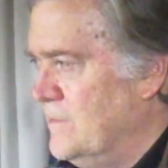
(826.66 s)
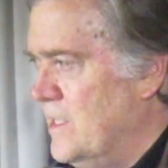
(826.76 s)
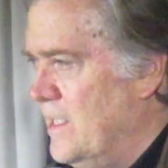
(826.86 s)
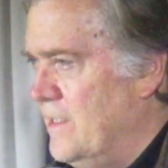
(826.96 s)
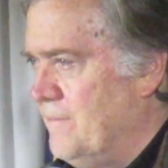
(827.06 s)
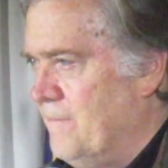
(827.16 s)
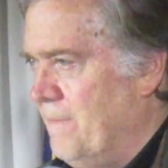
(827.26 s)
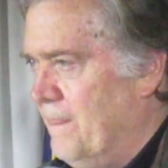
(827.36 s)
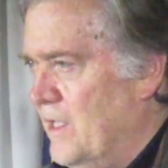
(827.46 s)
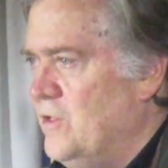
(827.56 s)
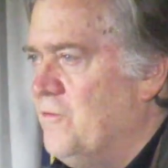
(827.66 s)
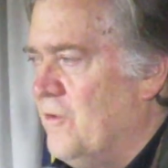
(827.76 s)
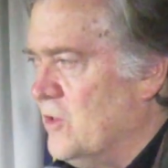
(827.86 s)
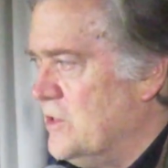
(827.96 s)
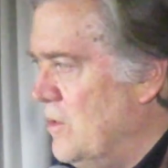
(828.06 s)
Okay? And you
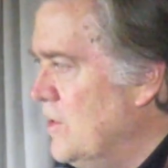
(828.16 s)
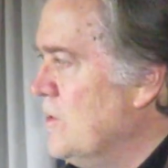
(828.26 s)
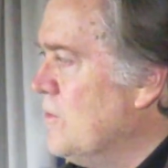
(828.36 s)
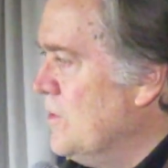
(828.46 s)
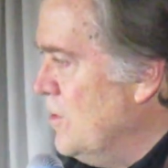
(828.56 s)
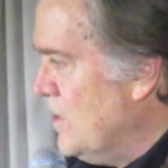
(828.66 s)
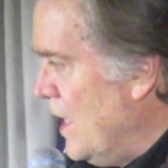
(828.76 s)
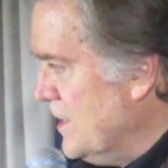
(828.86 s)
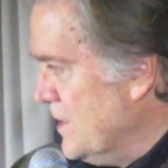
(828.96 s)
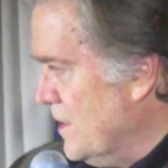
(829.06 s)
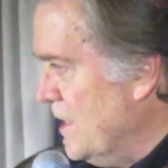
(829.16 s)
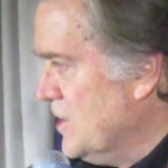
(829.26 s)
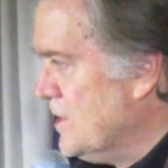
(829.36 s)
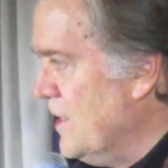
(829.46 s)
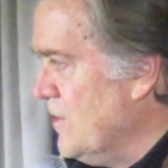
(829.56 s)
folks know it. You guys in the
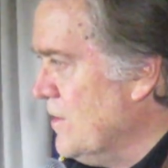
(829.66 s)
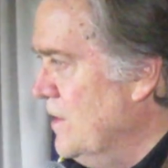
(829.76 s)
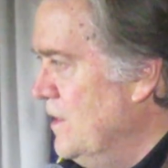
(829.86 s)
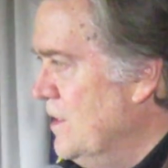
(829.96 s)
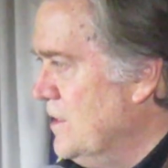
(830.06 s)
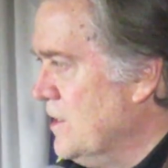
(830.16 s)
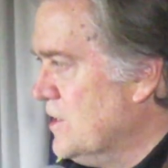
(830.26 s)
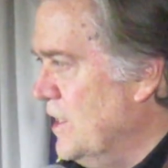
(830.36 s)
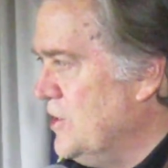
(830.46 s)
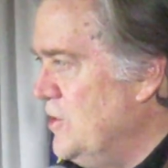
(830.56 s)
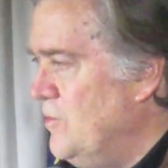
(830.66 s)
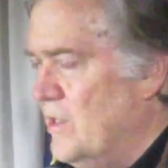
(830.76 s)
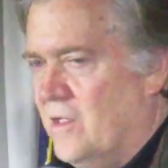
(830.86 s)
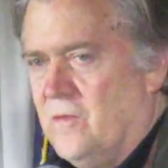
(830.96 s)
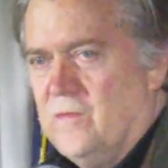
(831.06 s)
legislation, you
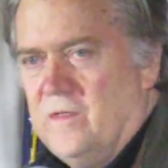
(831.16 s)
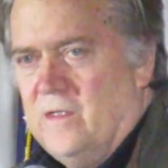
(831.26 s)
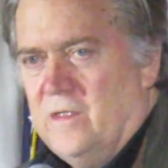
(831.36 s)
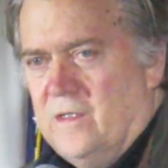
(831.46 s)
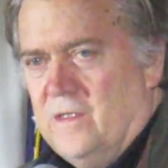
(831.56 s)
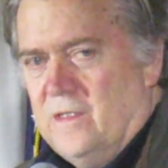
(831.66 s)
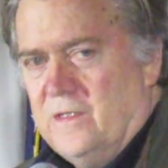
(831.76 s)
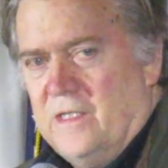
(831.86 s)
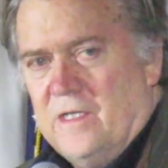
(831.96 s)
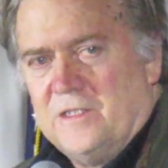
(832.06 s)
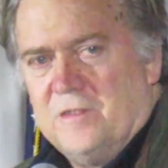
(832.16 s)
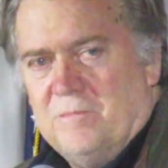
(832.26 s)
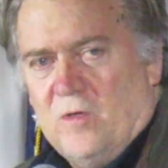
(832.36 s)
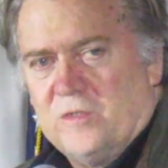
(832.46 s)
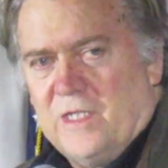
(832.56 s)
know the nuts
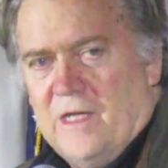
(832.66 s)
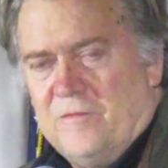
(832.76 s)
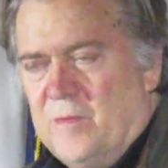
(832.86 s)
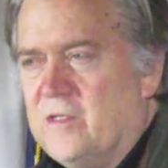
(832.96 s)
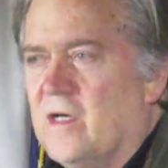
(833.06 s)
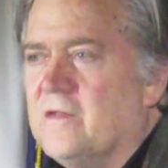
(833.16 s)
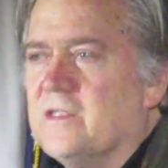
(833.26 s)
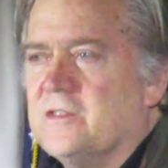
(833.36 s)
and bolts that have to be done.